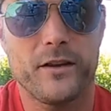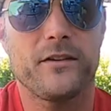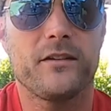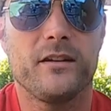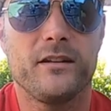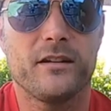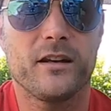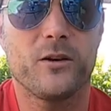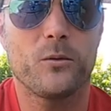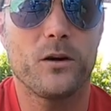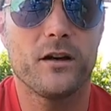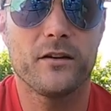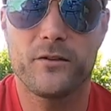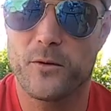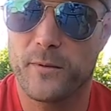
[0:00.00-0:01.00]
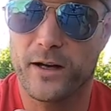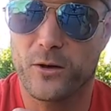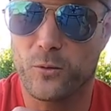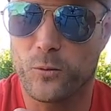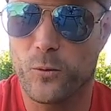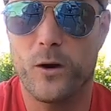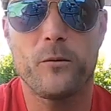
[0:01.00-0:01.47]
what season it was, no
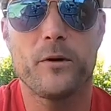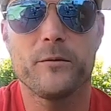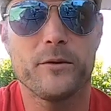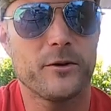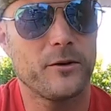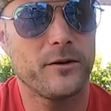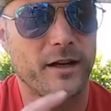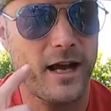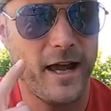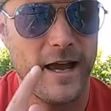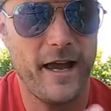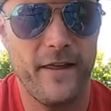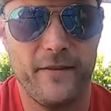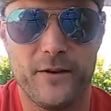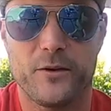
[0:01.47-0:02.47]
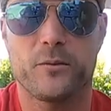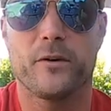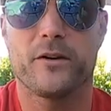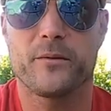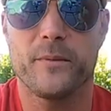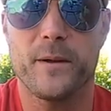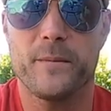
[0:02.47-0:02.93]
matter what we were doing, I had this
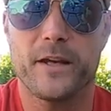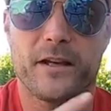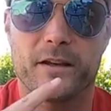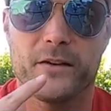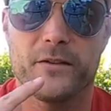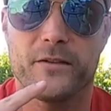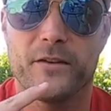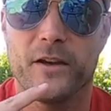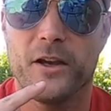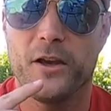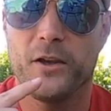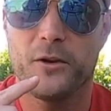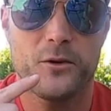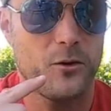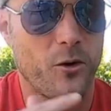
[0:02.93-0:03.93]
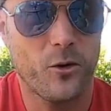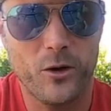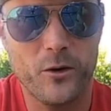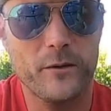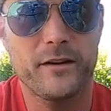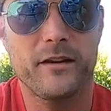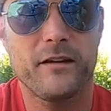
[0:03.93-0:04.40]
with me because you
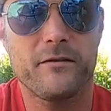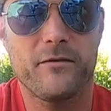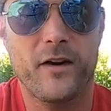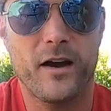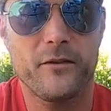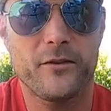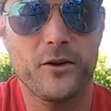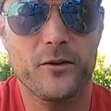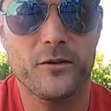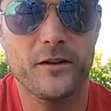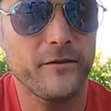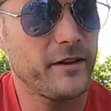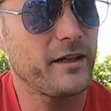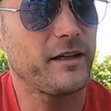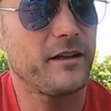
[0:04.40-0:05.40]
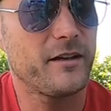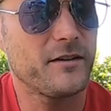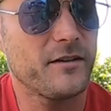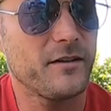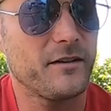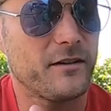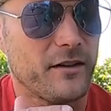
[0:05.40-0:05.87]
don't always have five-star living
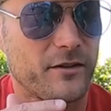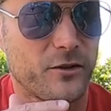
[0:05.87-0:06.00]
conditions.